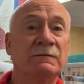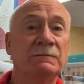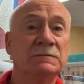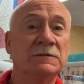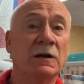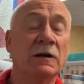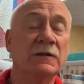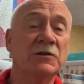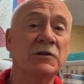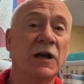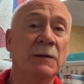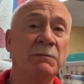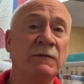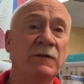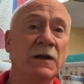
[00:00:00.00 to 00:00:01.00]
Call the
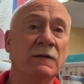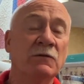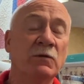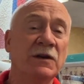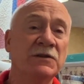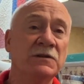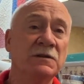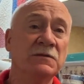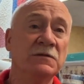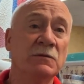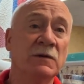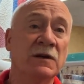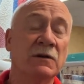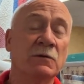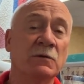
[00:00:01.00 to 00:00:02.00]
shop if you have questions or
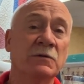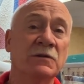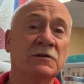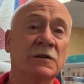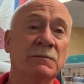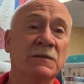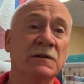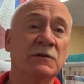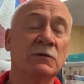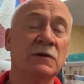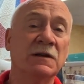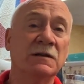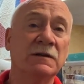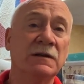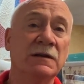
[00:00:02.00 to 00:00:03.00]
want to order something
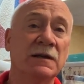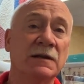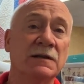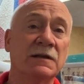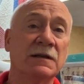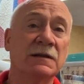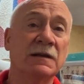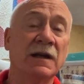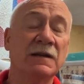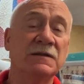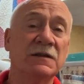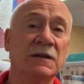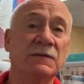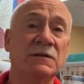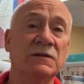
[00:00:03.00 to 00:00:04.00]
directly at
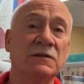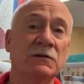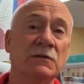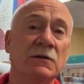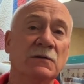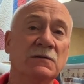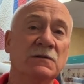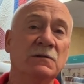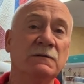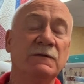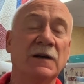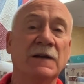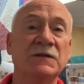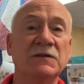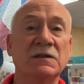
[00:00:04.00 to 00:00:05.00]

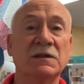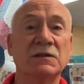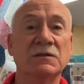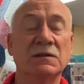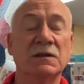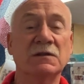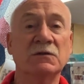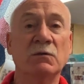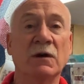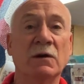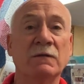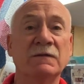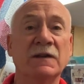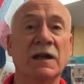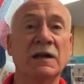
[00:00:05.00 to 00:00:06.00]

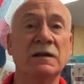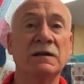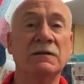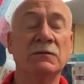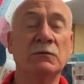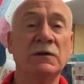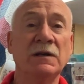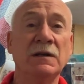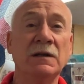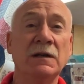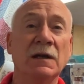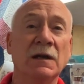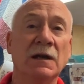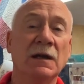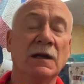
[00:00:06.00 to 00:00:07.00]
970-256-1293.
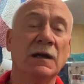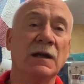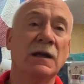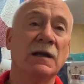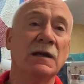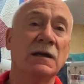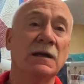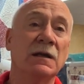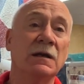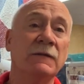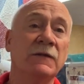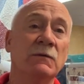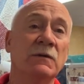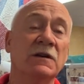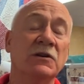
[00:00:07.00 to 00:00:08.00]
And if
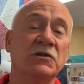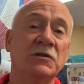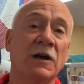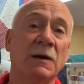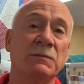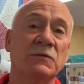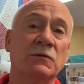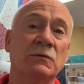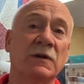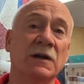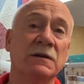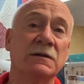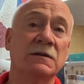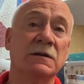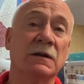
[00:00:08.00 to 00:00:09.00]
you want to shop
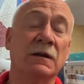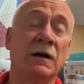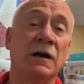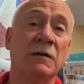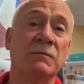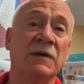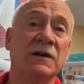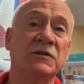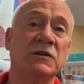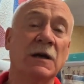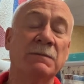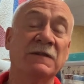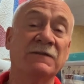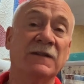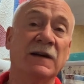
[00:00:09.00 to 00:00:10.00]
direct on my
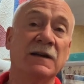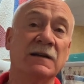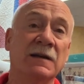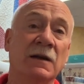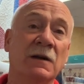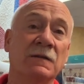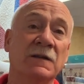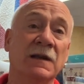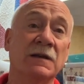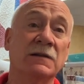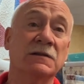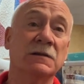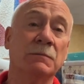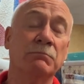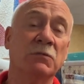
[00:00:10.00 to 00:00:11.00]
Shopify account, that
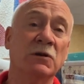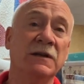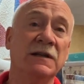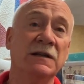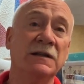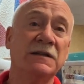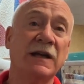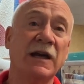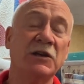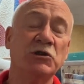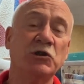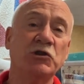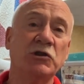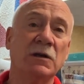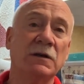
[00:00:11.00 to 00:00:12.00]
is
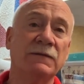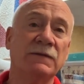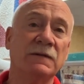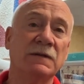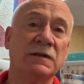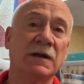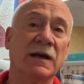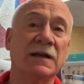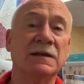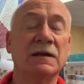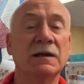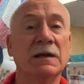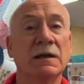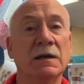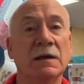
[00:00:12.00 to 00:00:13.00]

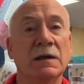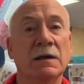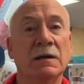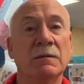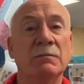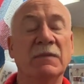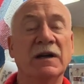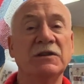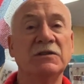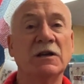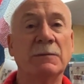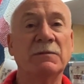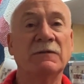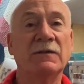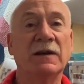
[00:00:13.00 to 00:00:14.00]

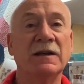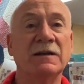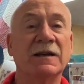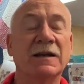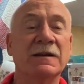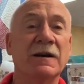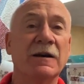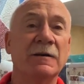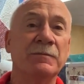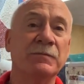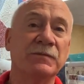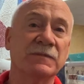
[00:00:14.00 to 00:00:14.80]
Bernina-Jeff.myshopify.com.